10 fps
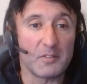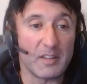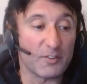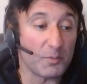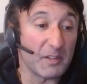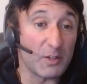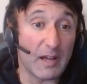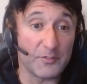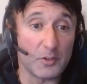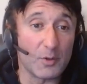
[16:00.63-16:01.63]
There's something you
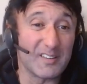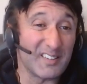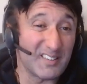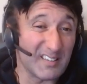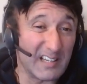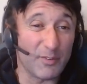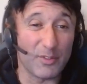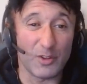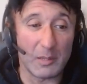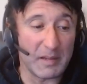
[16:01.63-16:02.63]
have to do consistently for
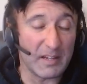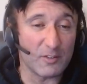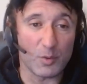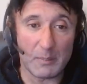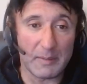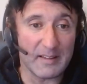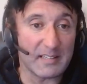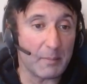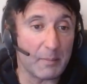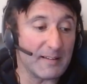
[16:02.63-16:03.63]
30 minutes, 20 minutes,
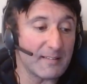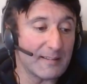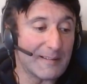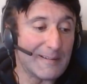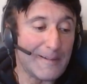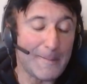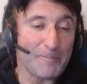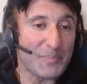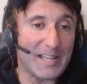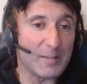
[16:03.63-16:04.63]
10
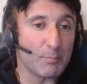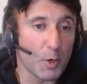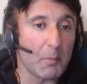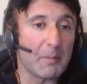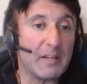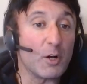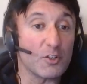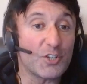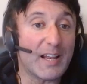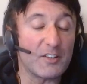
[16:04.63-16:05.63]
minutes. It's probably
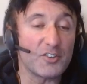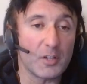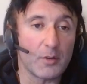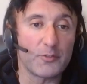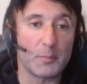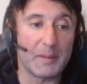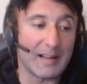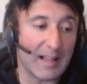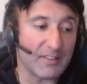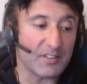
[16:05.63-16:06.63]
not challenging enough to be
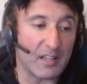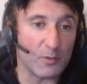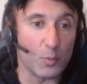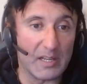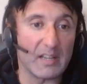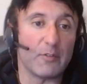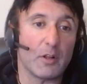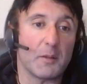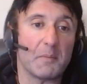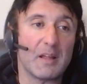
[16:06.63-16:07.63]
classed as weekly
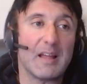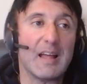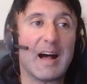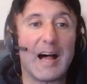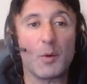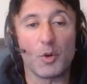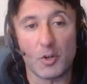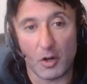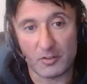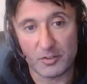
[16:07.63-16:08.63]
volume. I
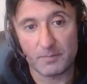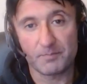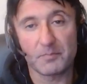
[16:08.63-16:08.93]
would not.